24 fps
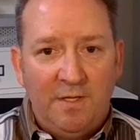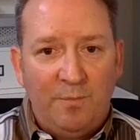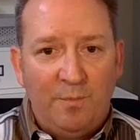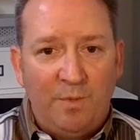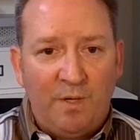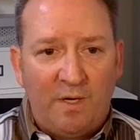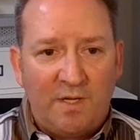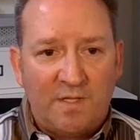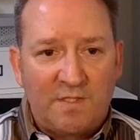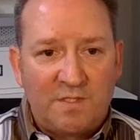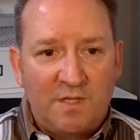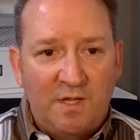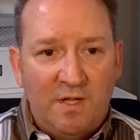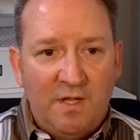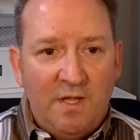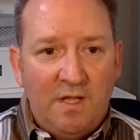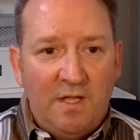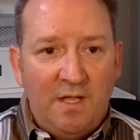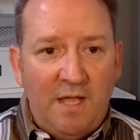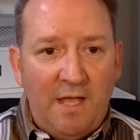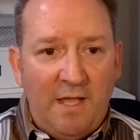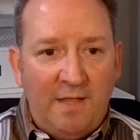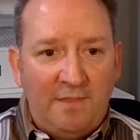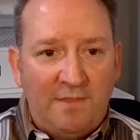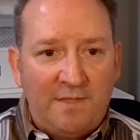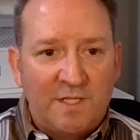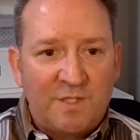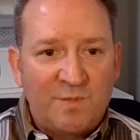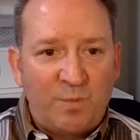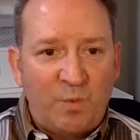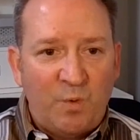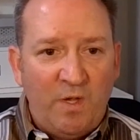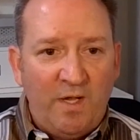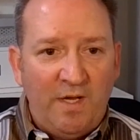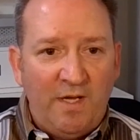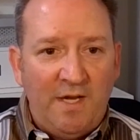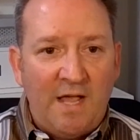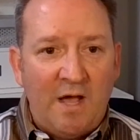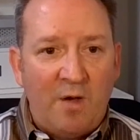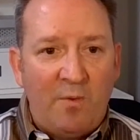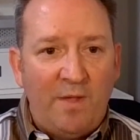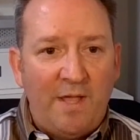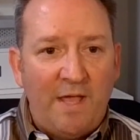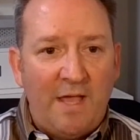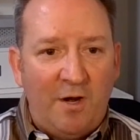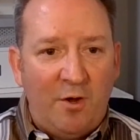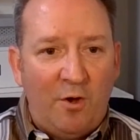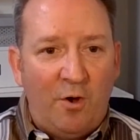because at this point now
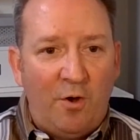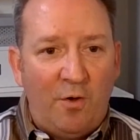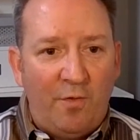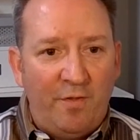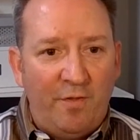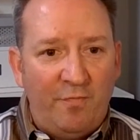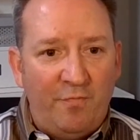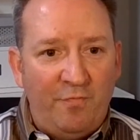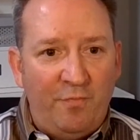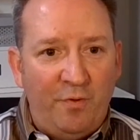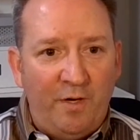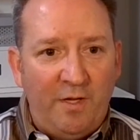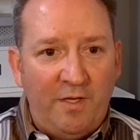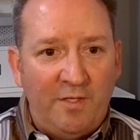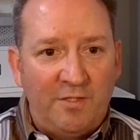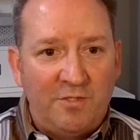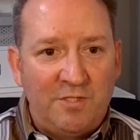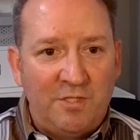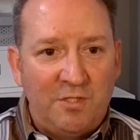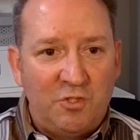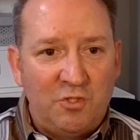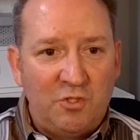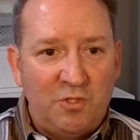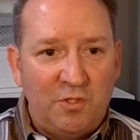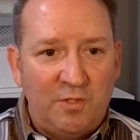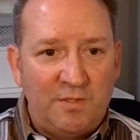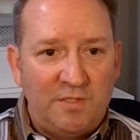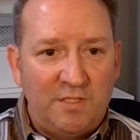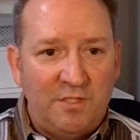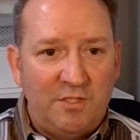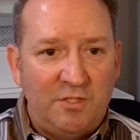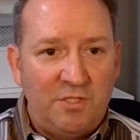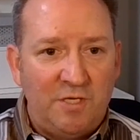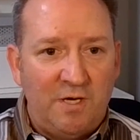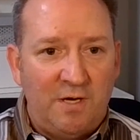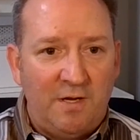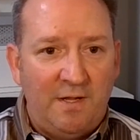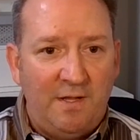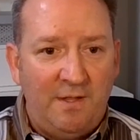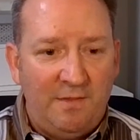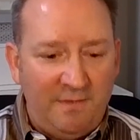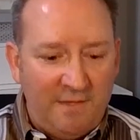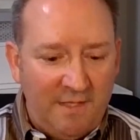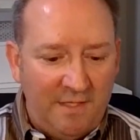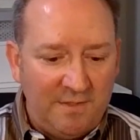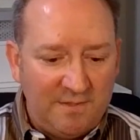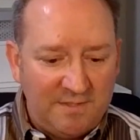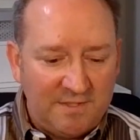we had all the footage that shows
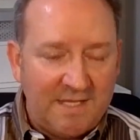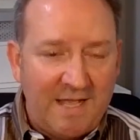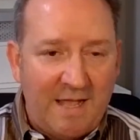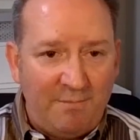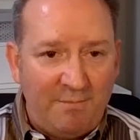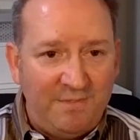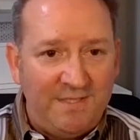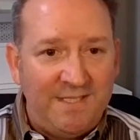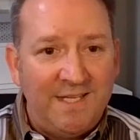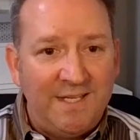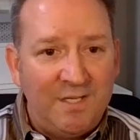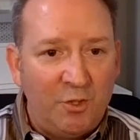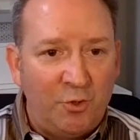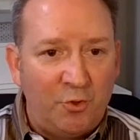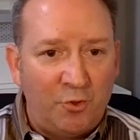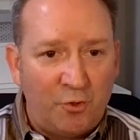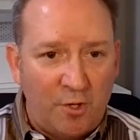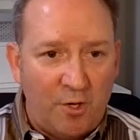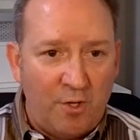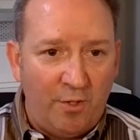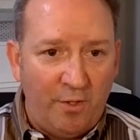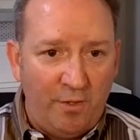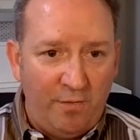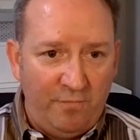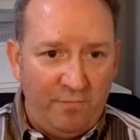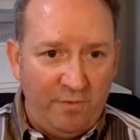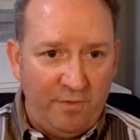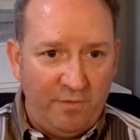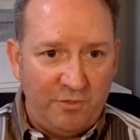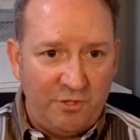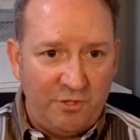that Slab didn't crawl over